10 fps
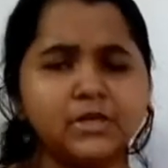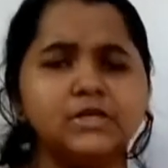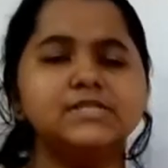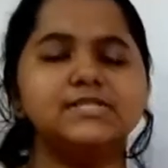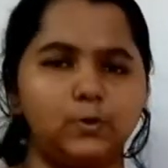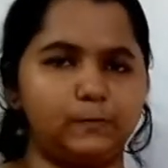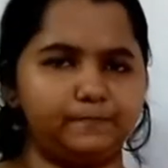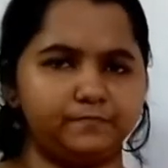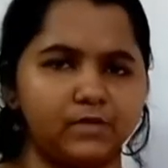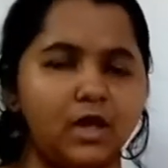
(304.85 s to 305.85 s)
So,
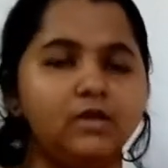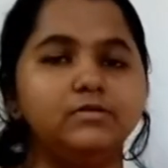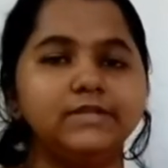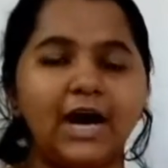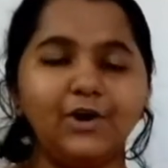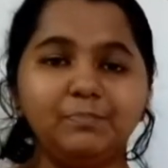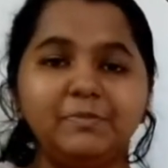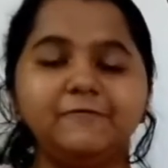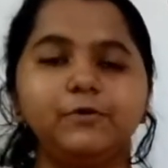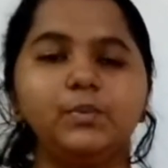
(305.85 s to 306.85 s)
now
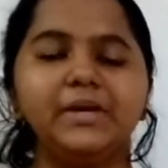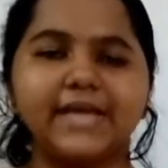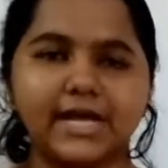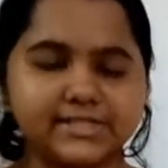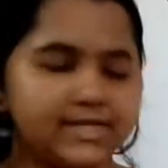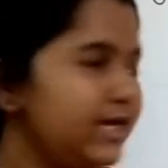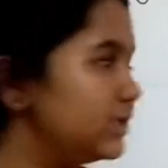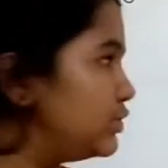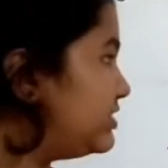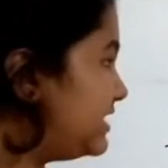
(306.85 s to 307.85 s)
before we get
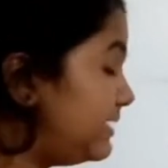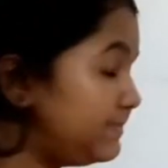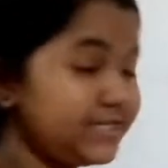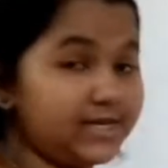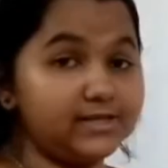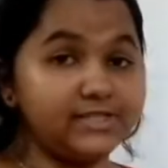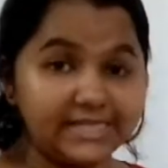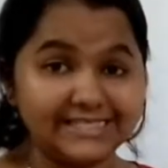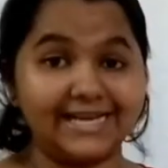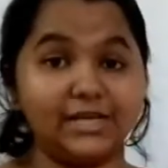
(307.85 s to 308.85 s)
into
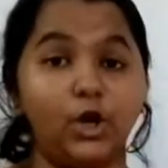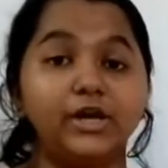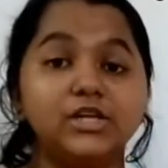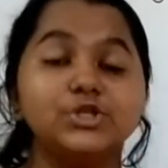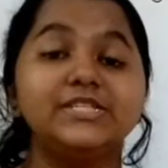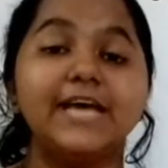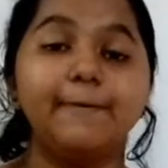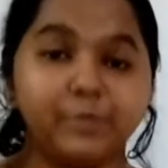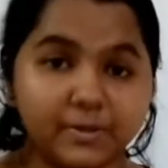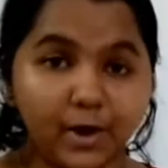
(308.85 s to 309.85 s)
detail or into
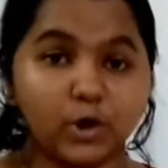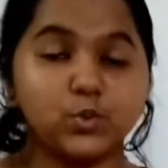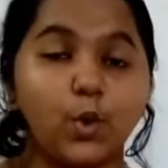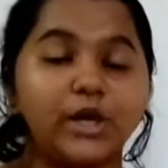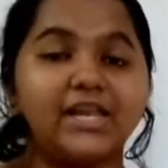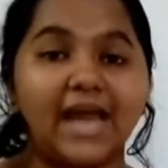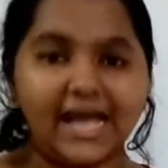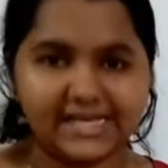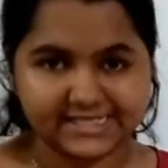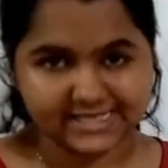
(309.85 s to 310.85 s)
depth about what
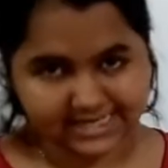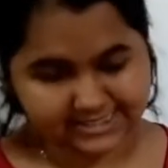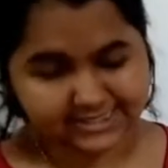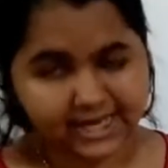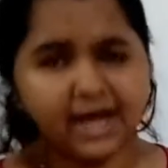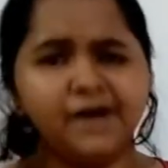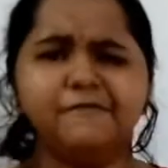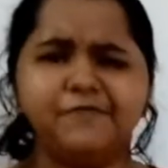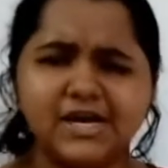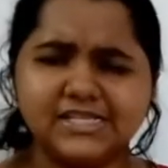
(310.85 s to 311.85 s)
light is,
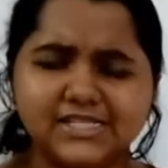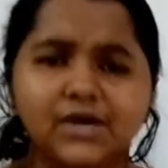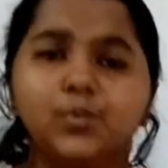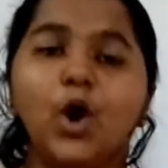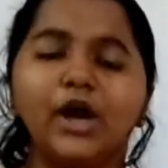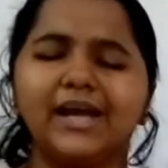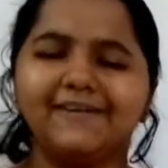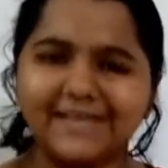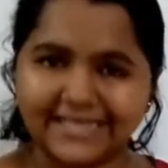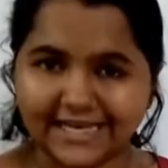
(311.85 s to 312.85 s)
first, what are
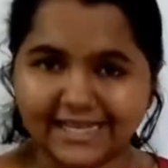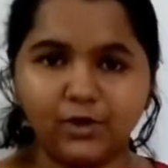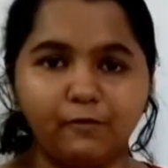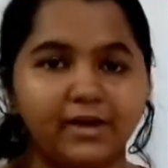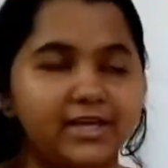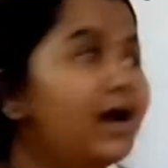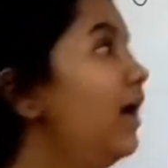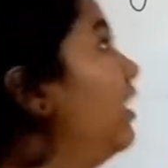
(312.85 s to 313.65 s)
we dealing over here?